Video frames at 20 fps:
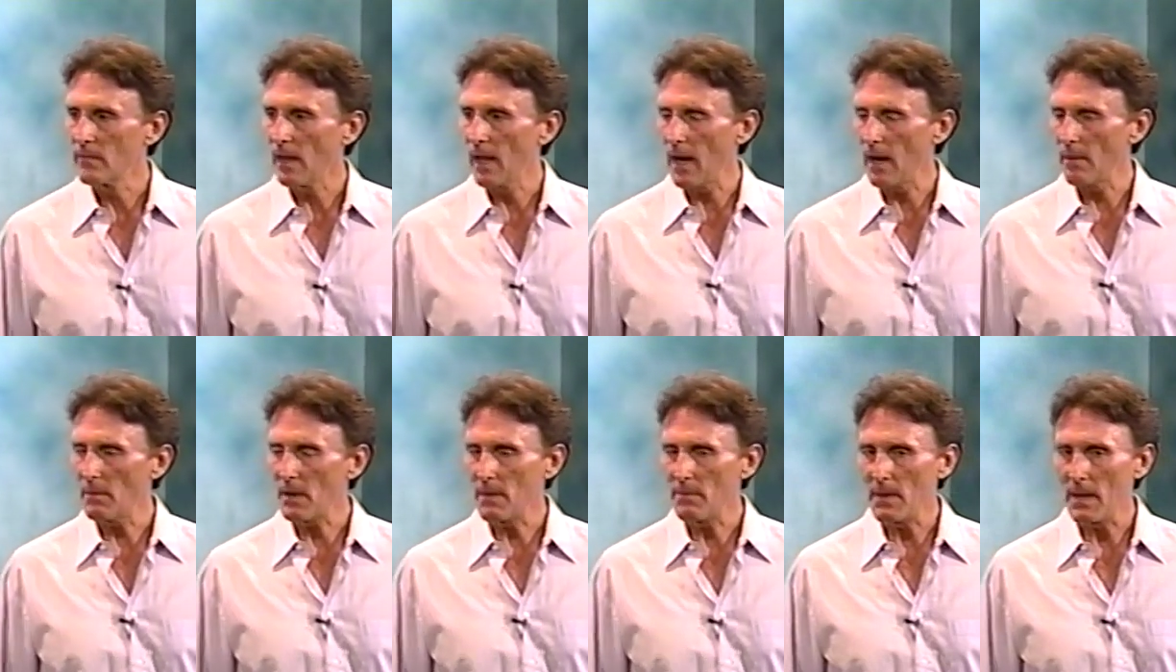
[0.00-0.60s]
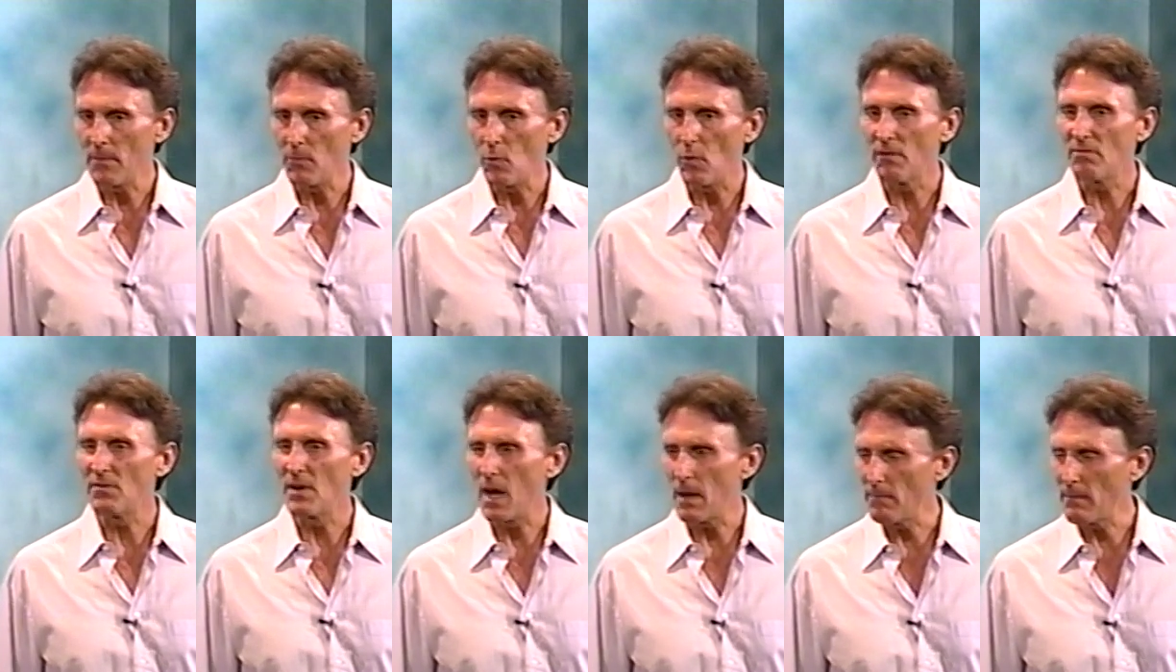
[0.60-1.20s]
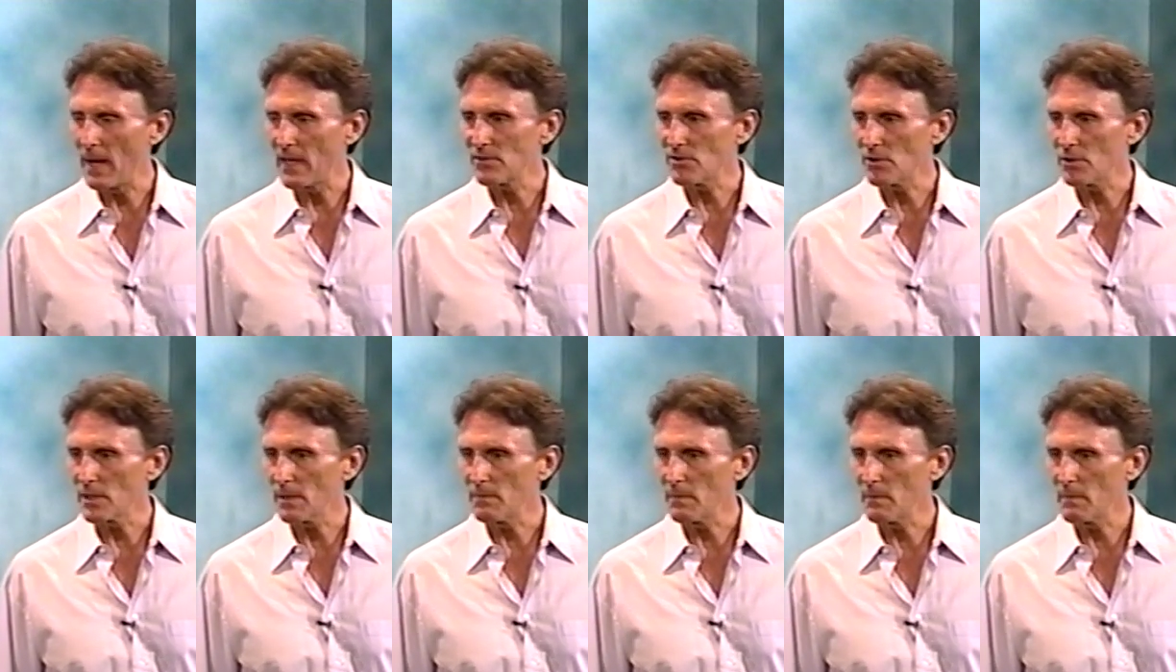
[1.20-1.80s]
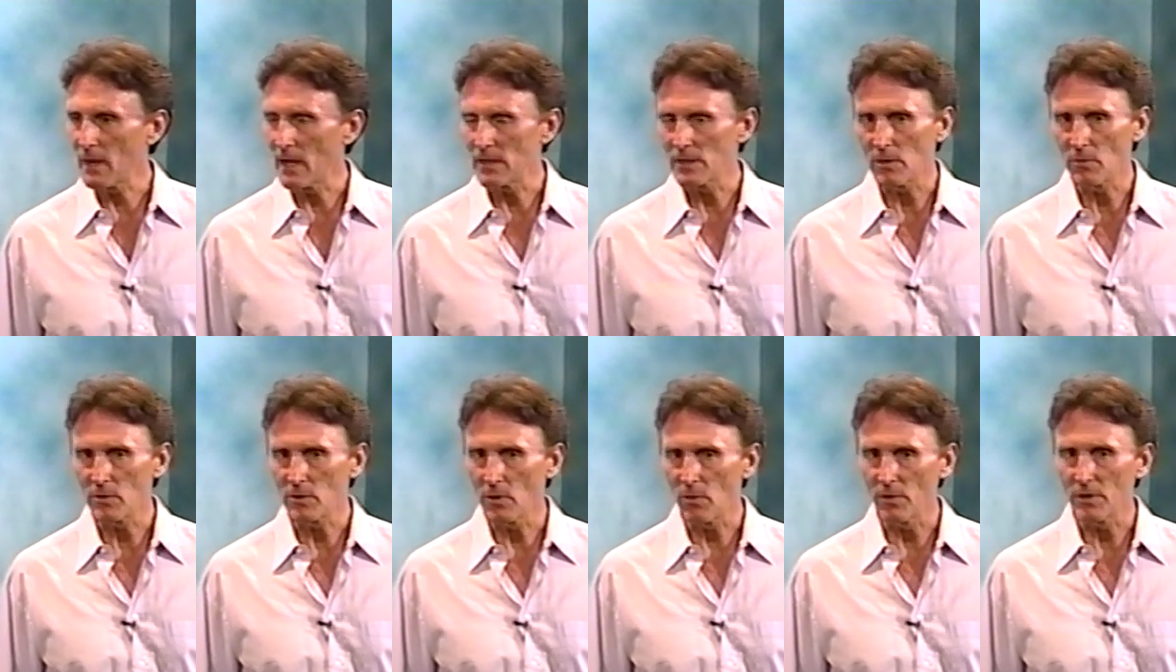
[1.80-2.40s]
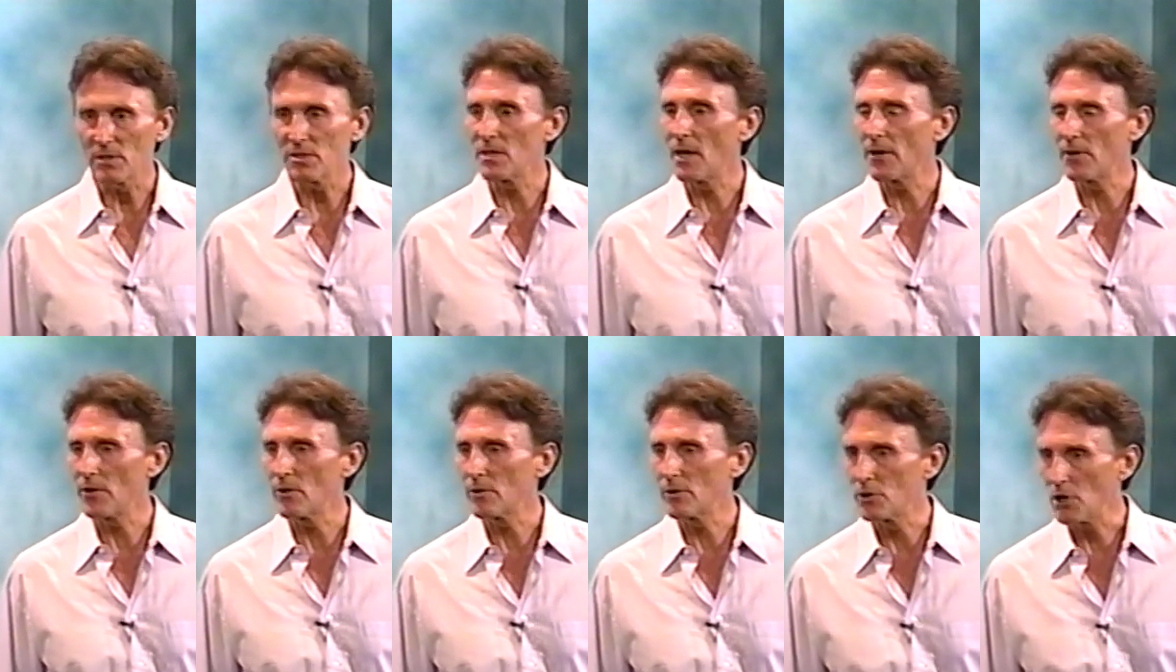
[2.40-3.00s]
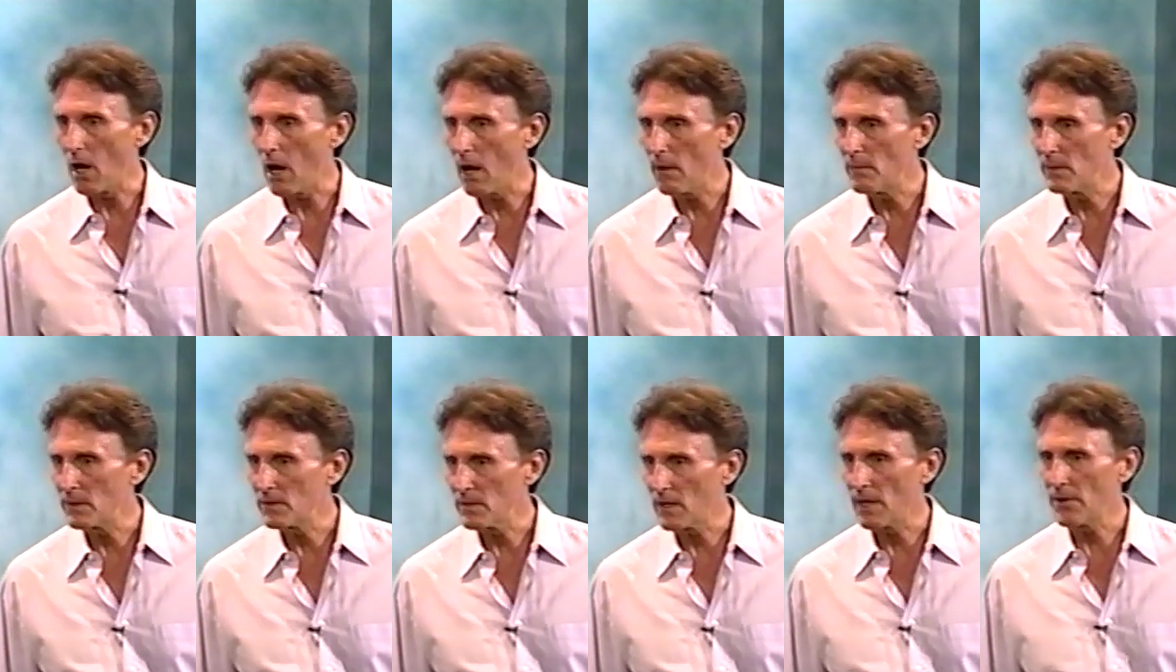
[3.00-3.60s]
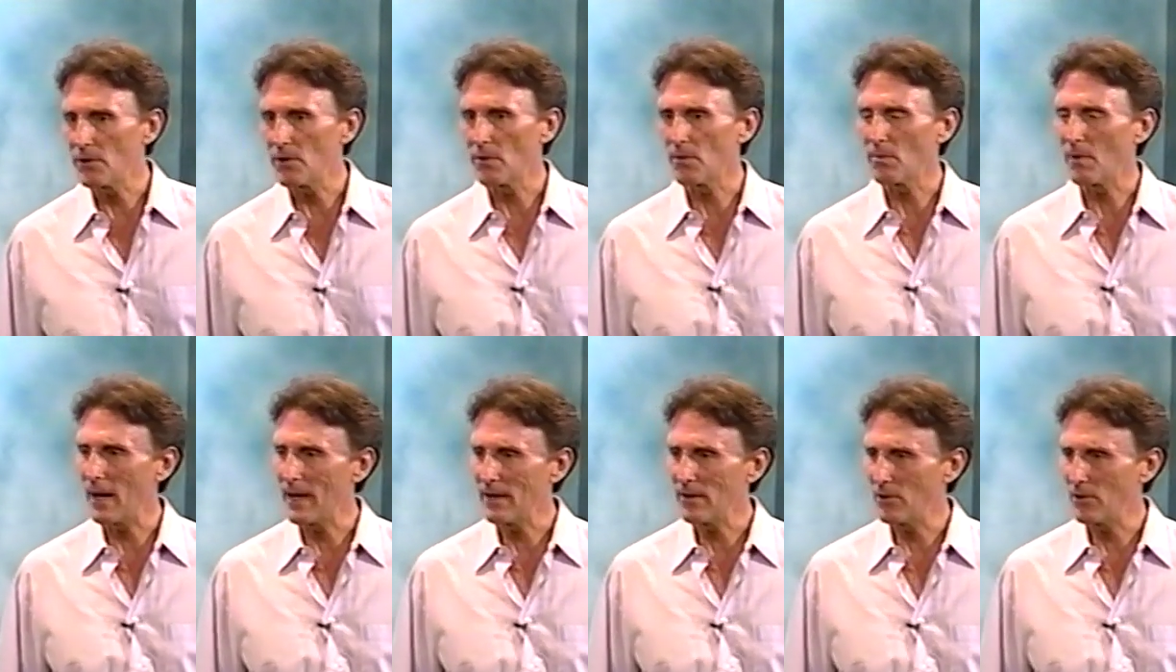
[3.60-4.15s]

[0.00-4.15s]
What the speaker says: How many people have not mastered something because they were told it's not your job, it's not your right,